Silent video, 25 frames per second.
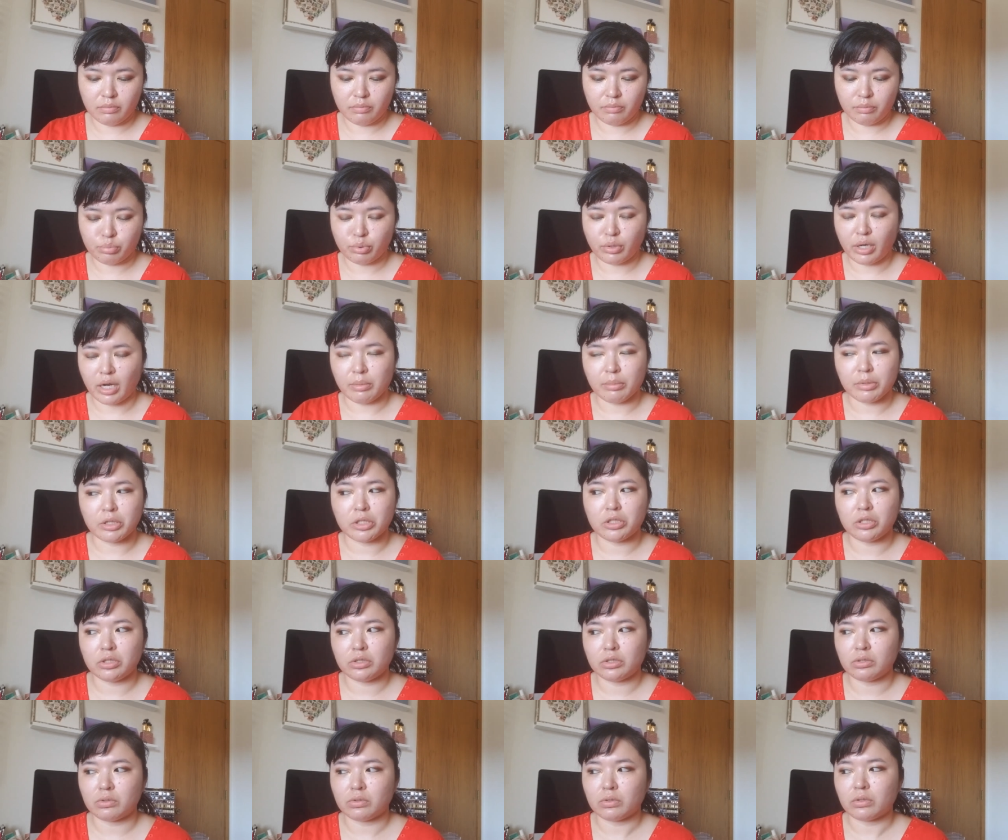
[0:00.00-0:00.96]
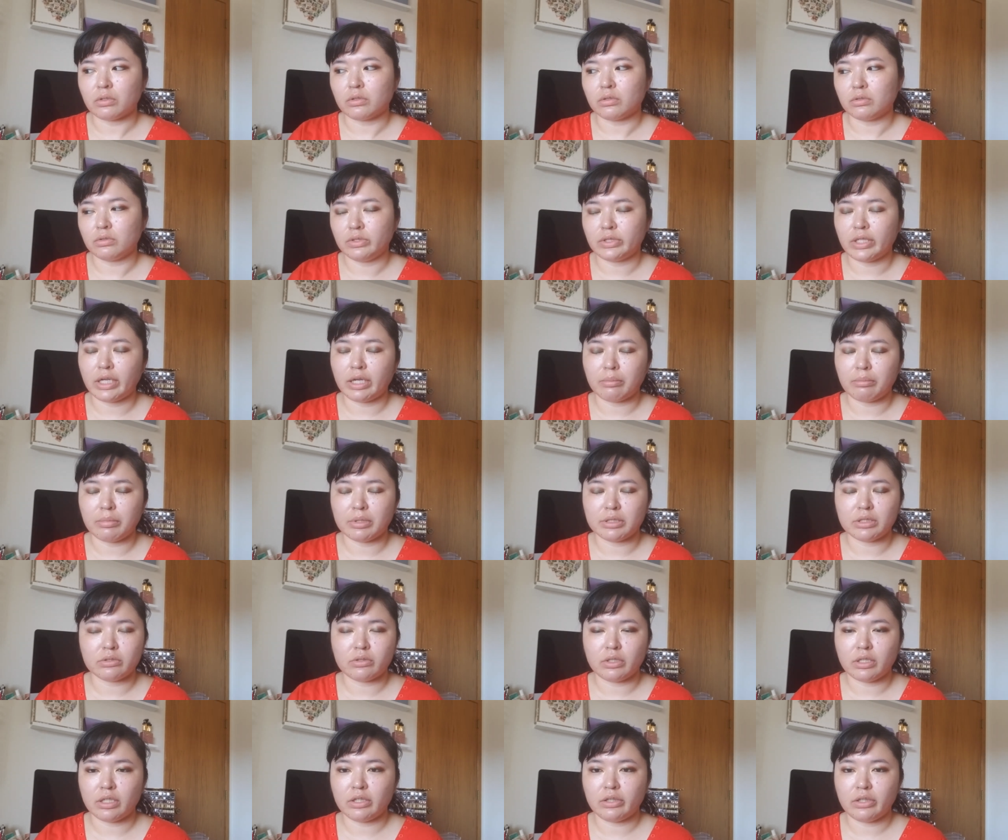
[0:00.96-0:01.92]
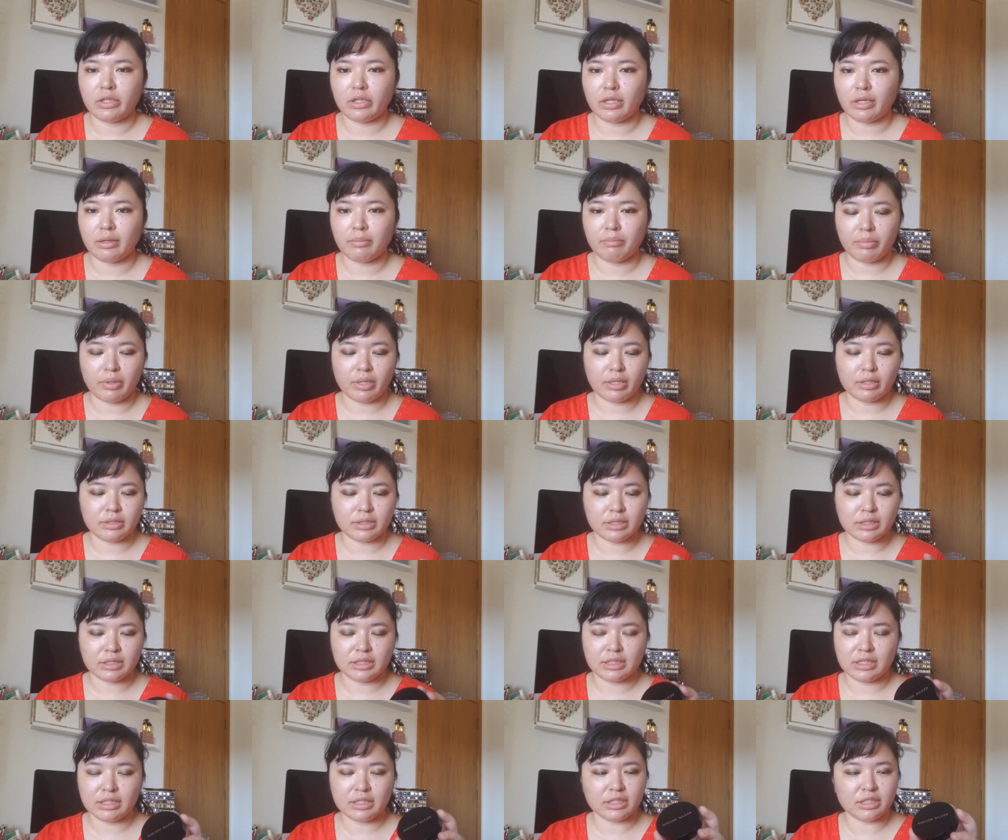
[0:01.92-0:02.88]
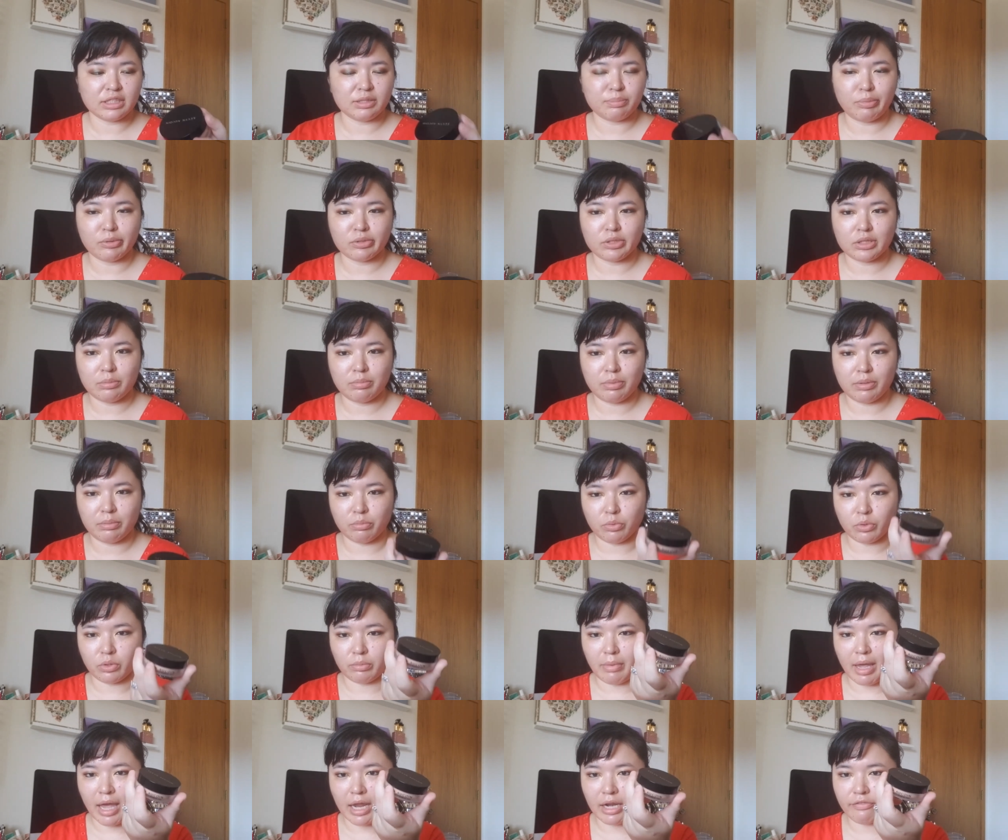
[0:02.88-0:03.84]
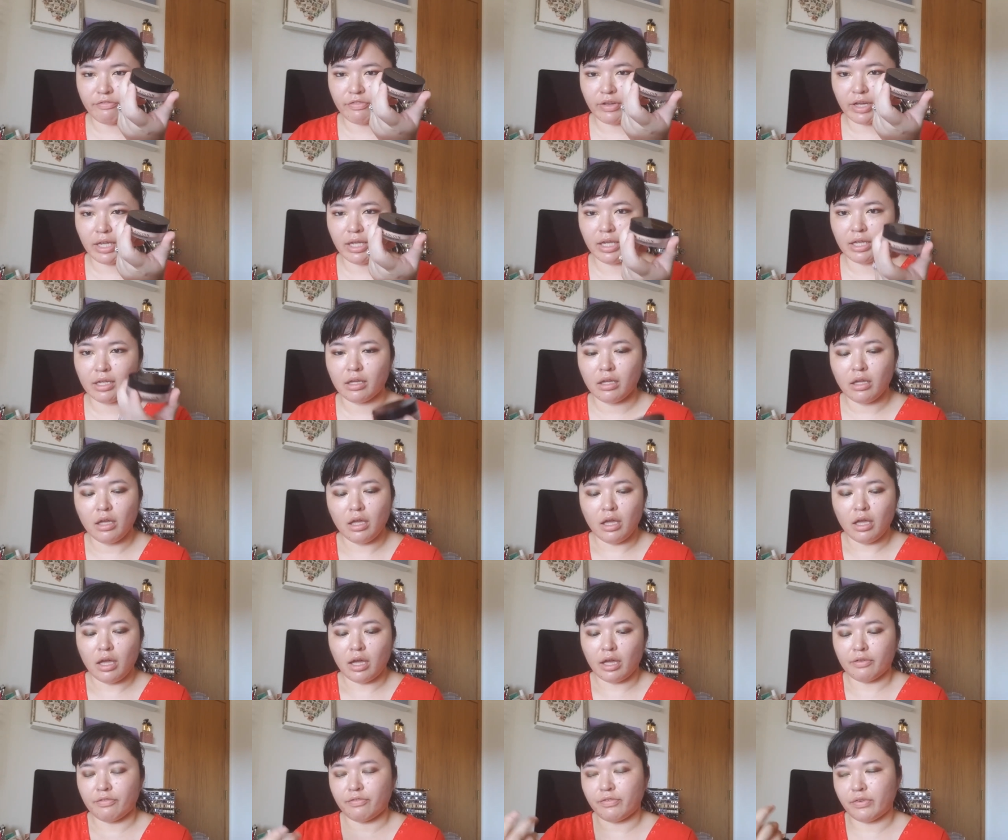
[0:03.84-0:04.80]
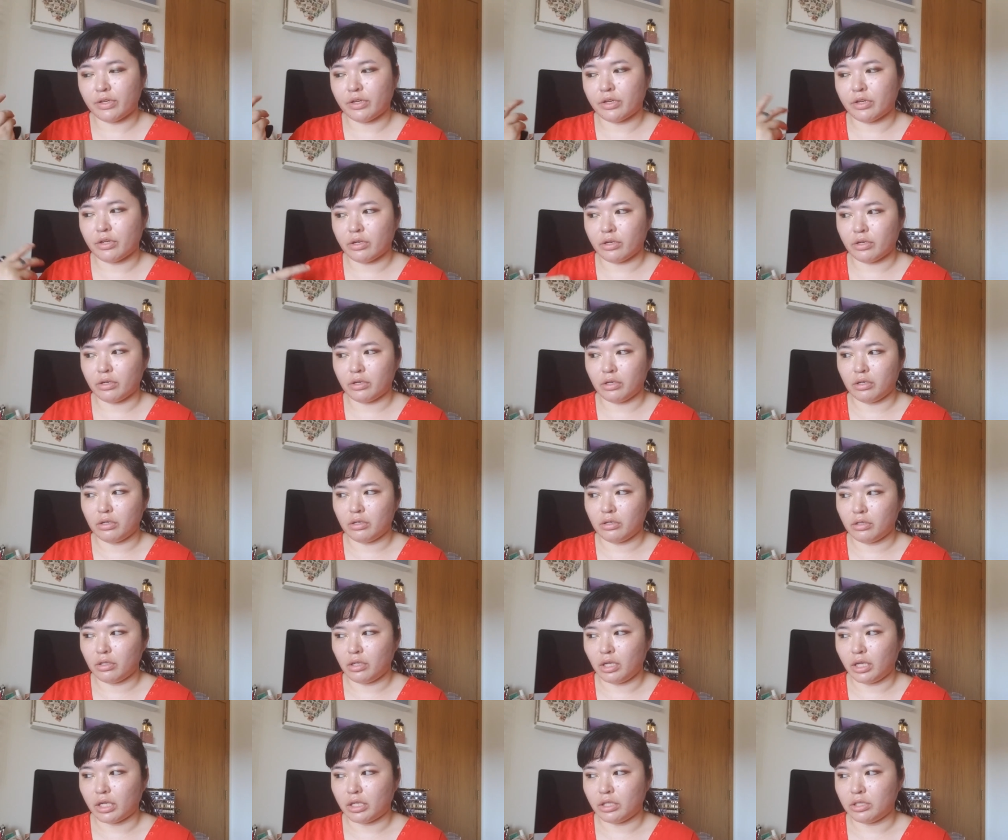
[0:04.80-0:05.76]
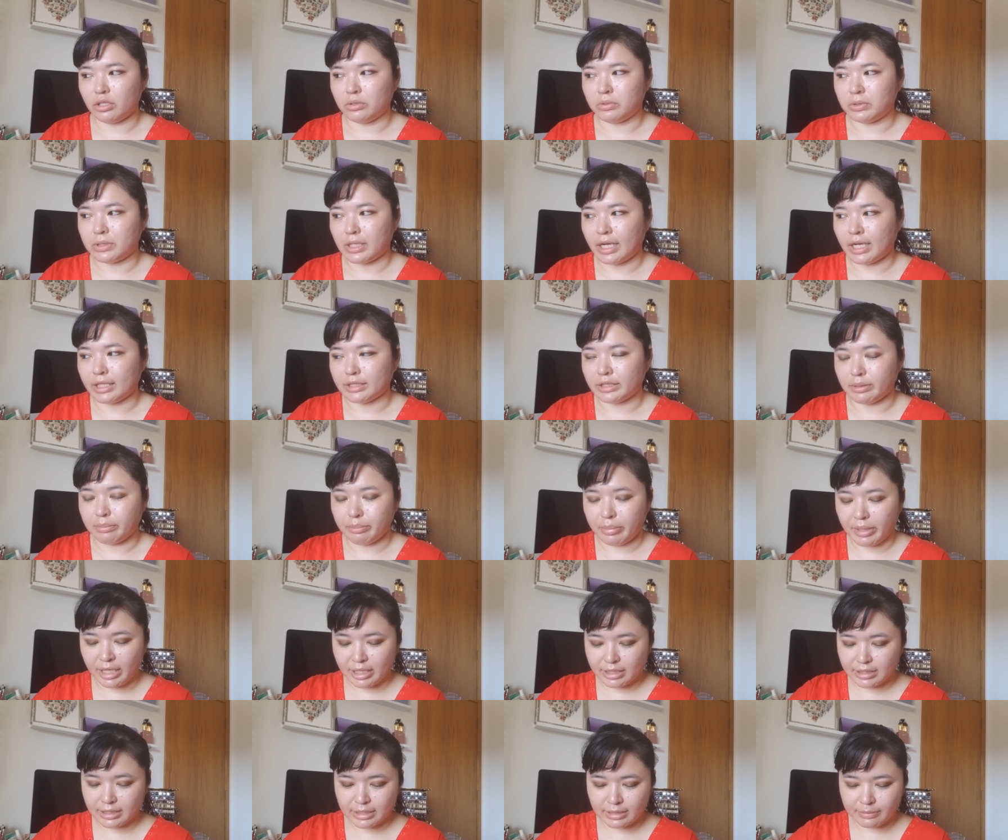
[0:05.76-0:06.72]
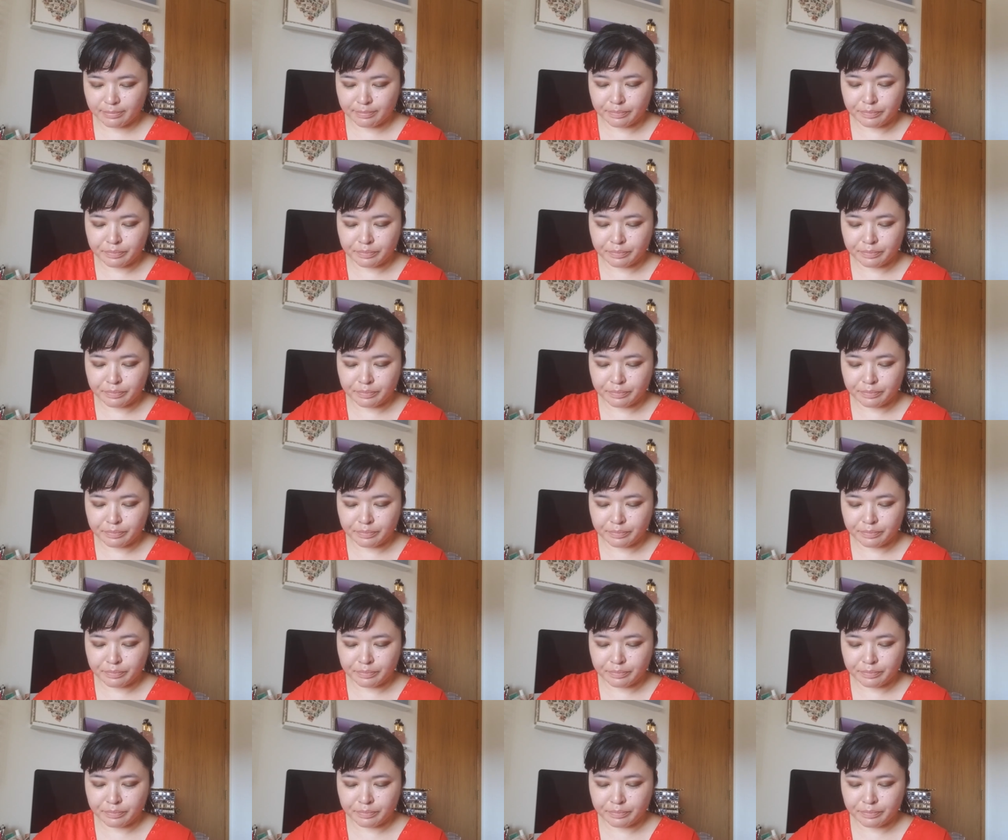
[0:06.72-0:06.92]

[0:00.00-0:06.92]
primers or setting mist or anything, but since this is supposed to be more mattifying, I figured I could use that as the base.